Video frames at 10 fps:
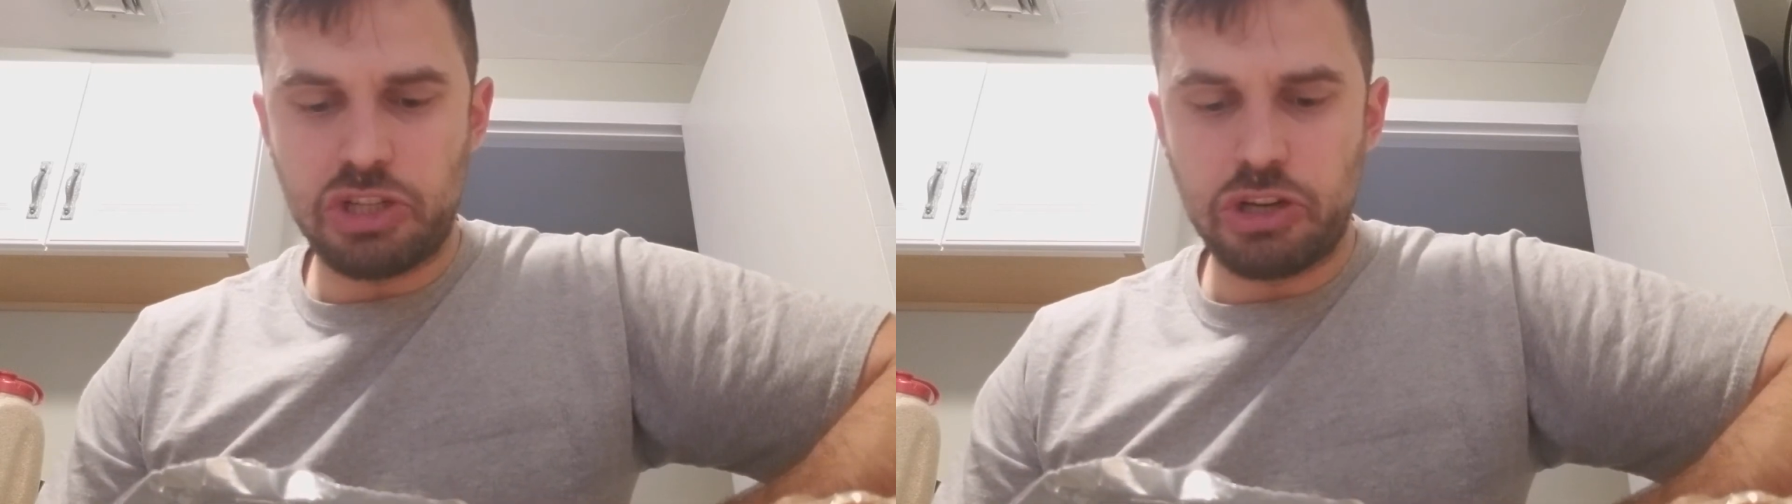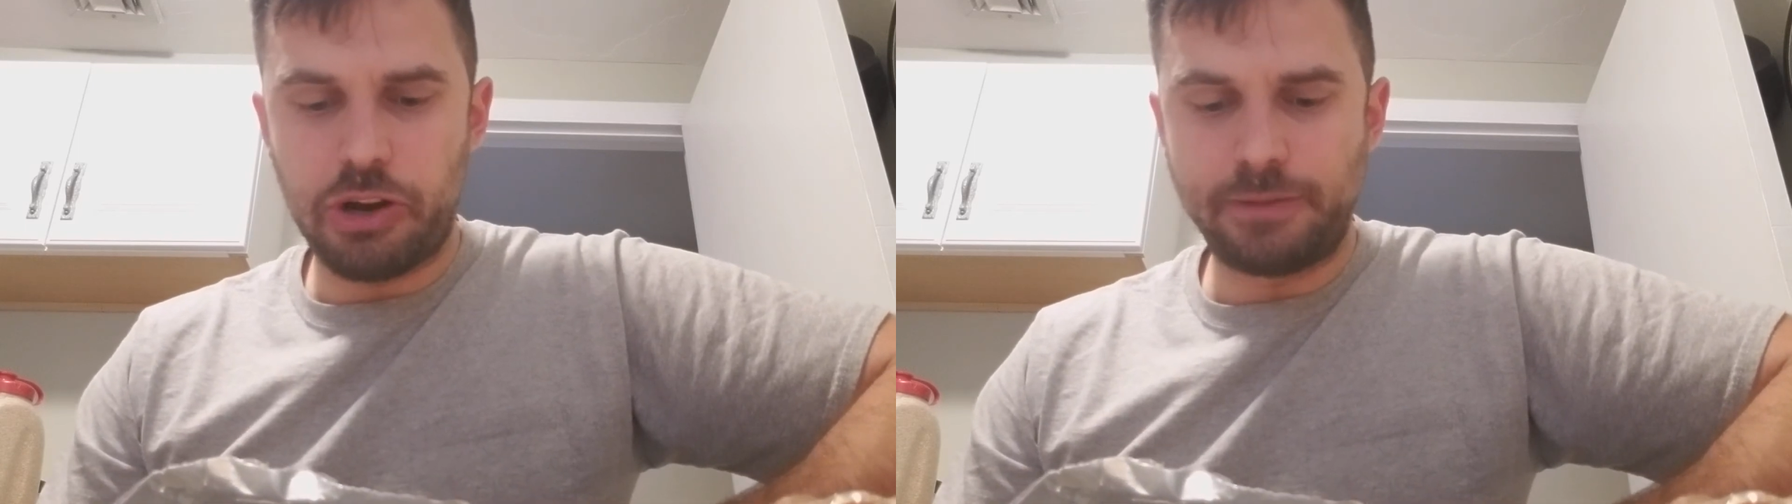
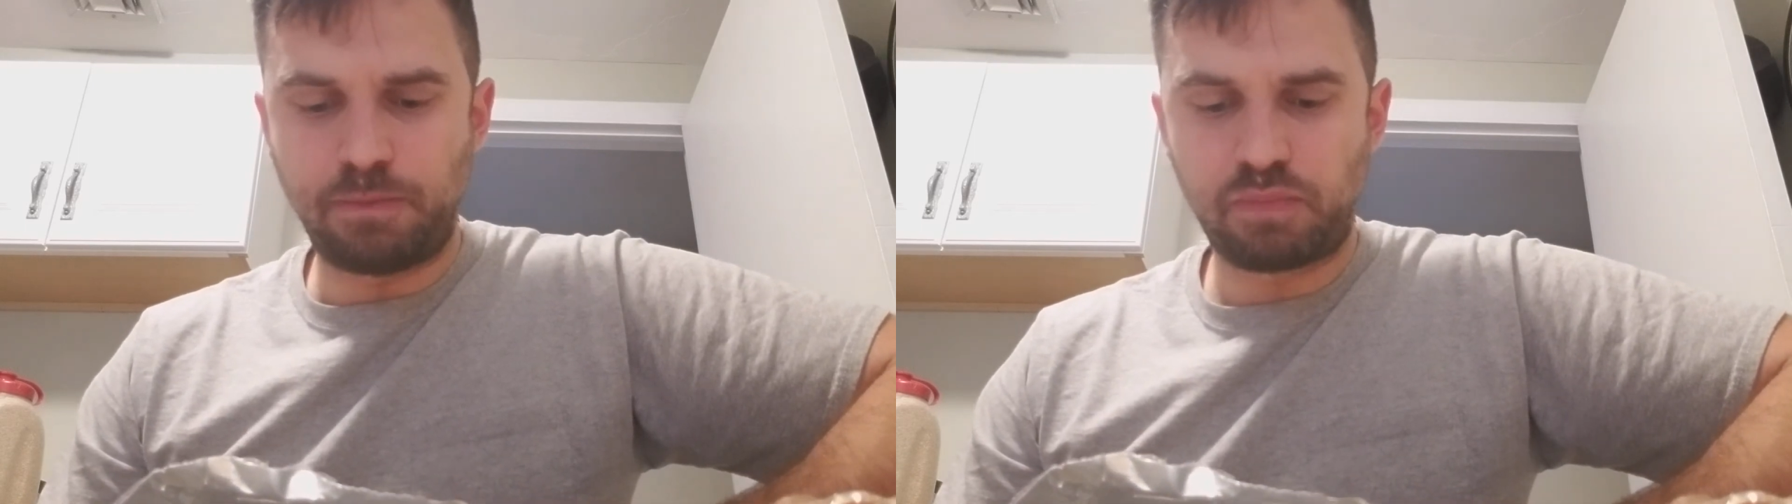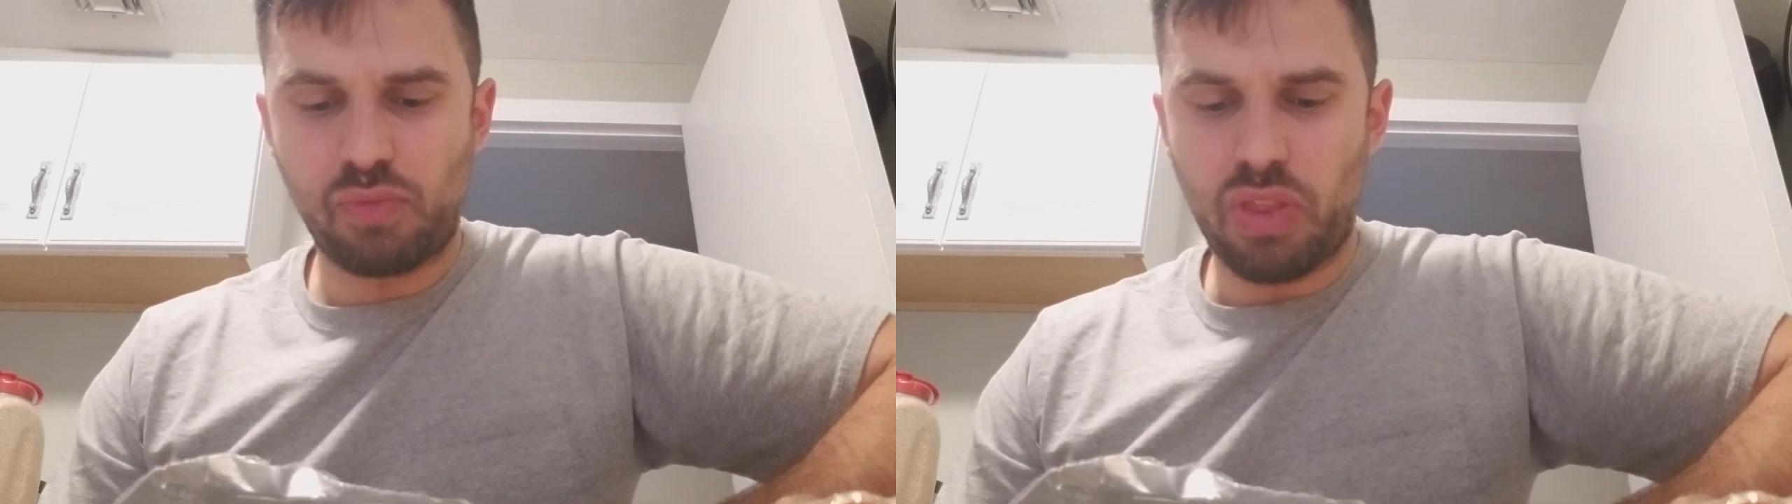sugar.
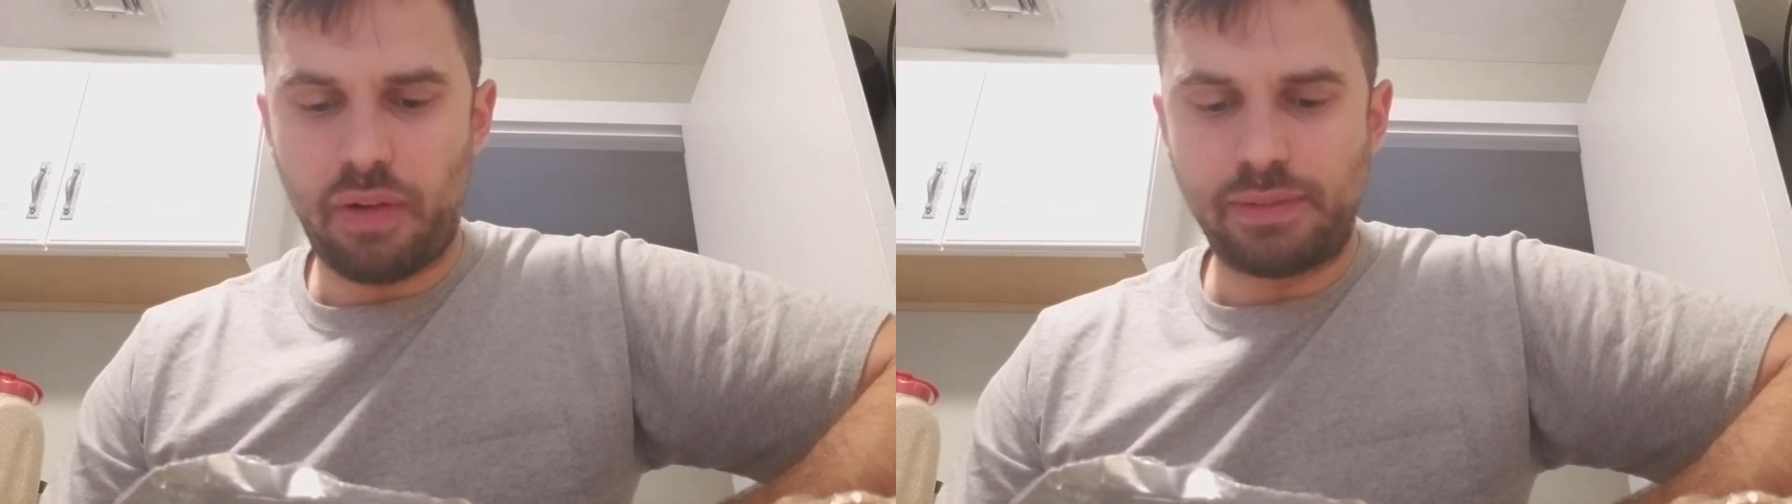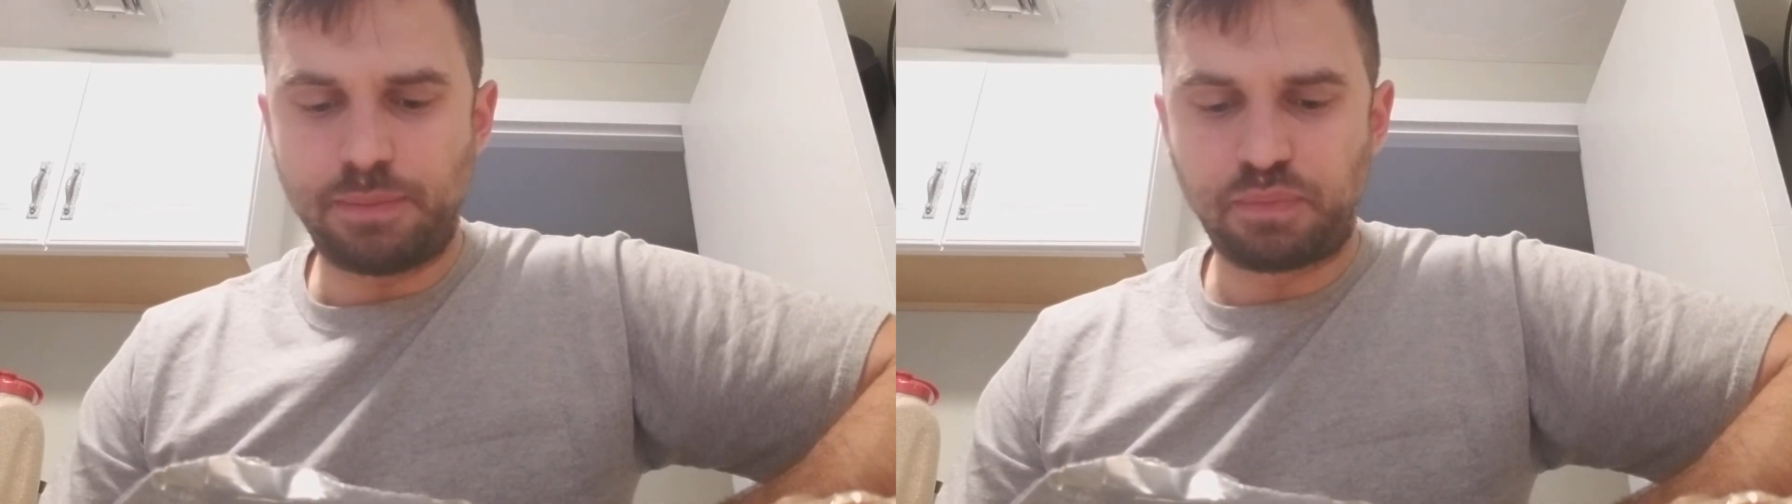
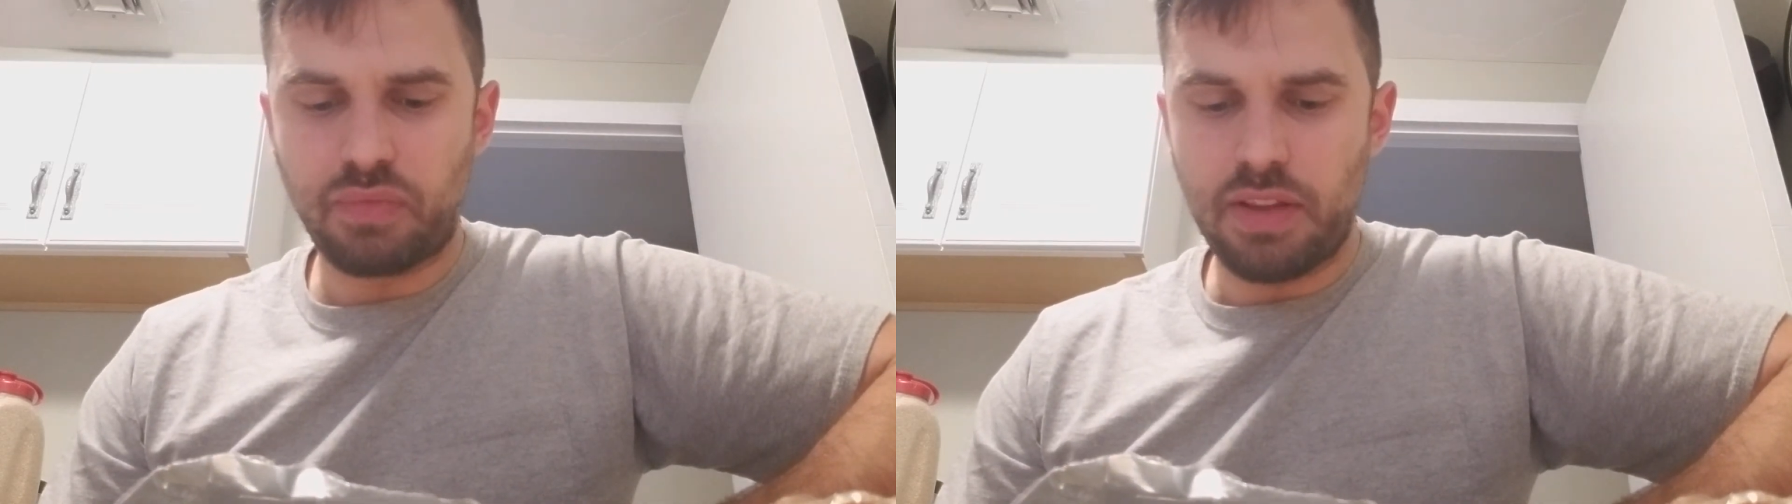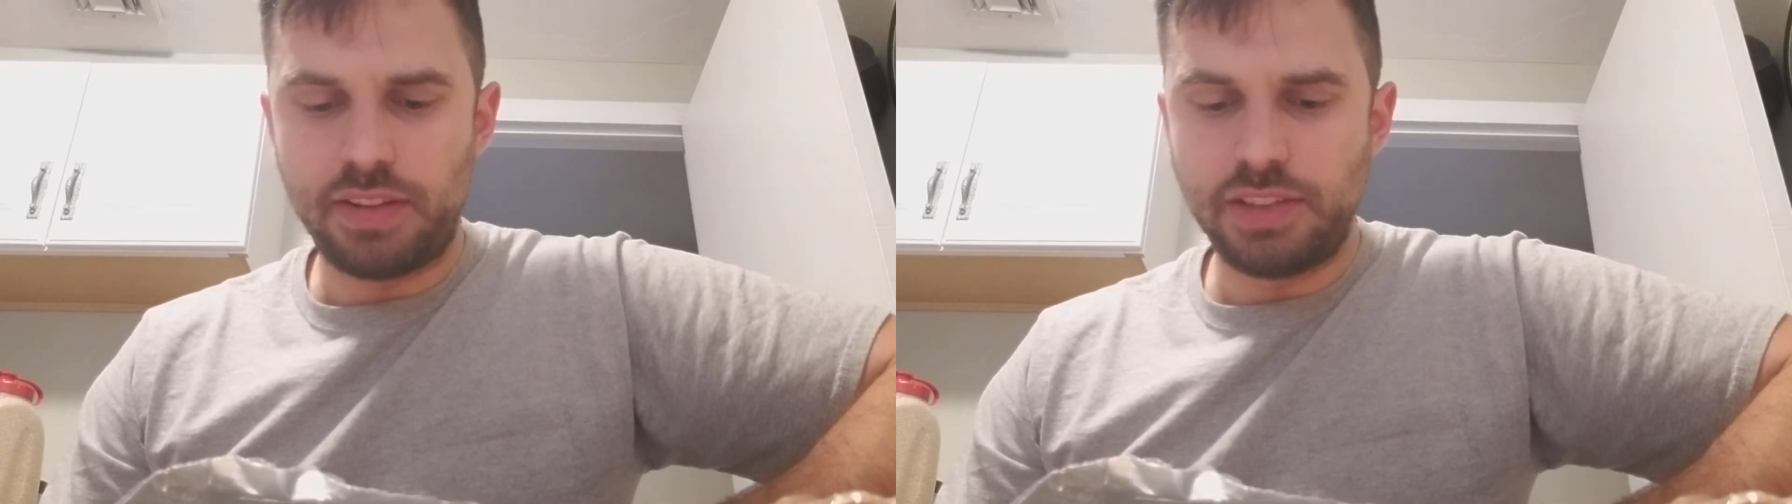
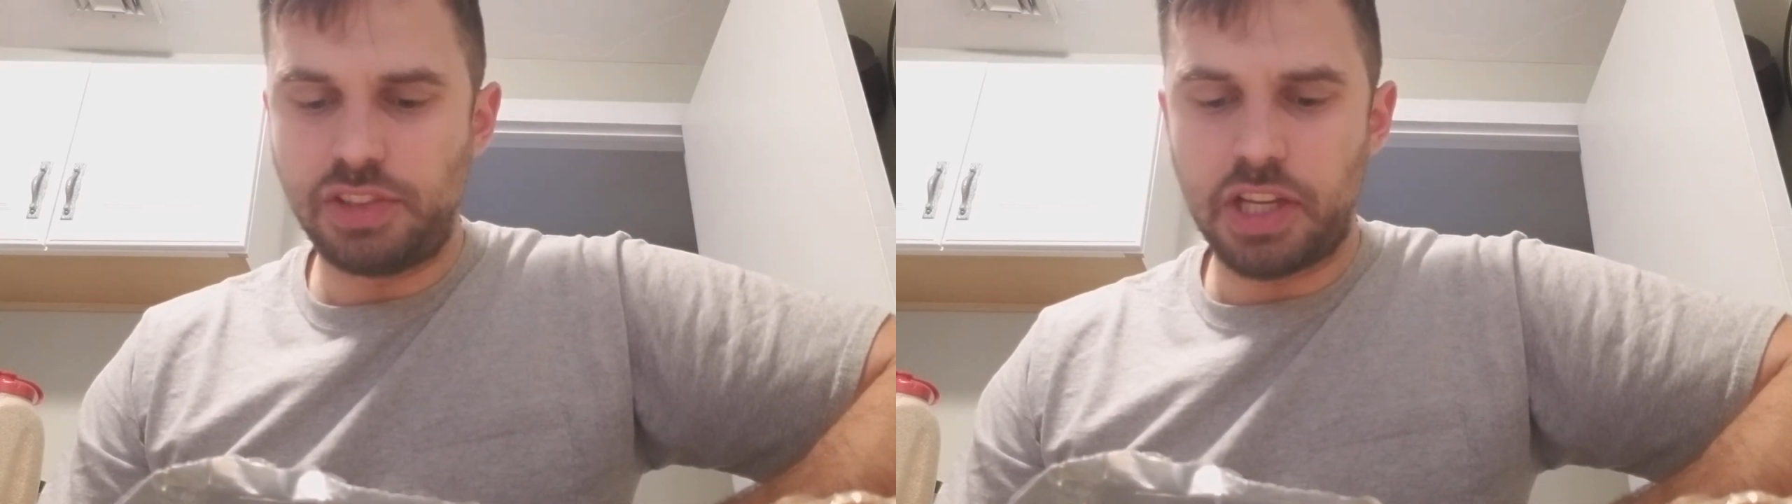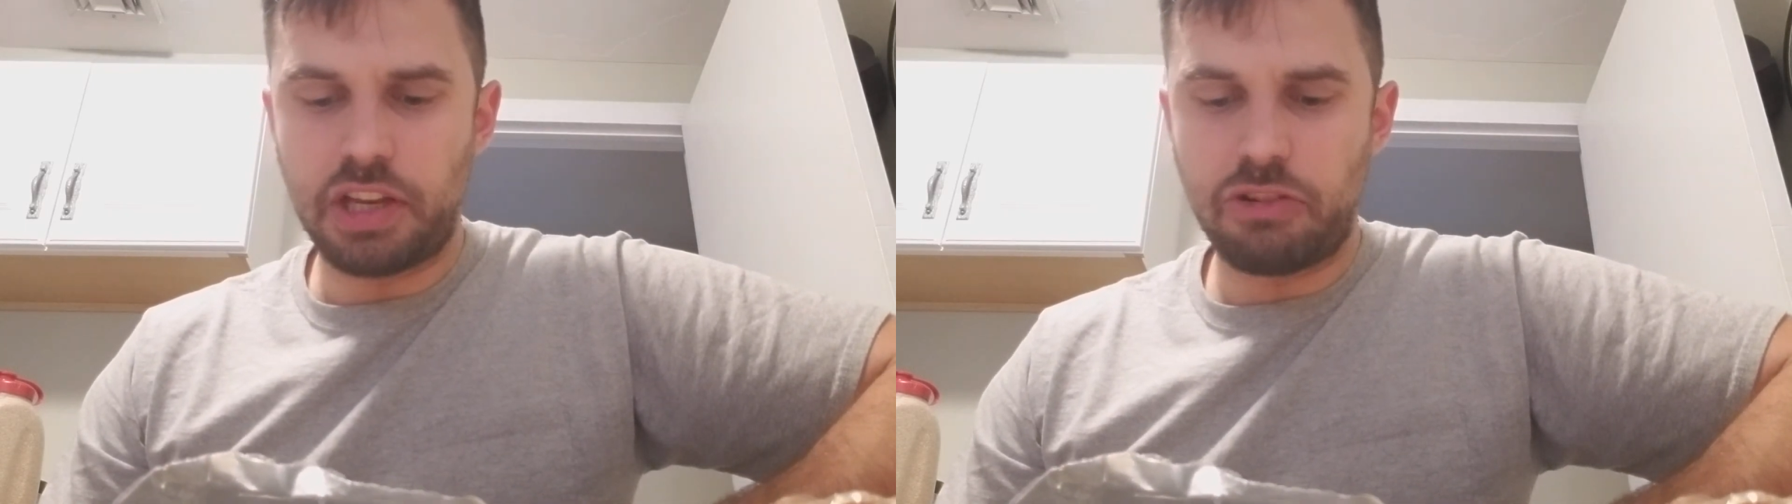Second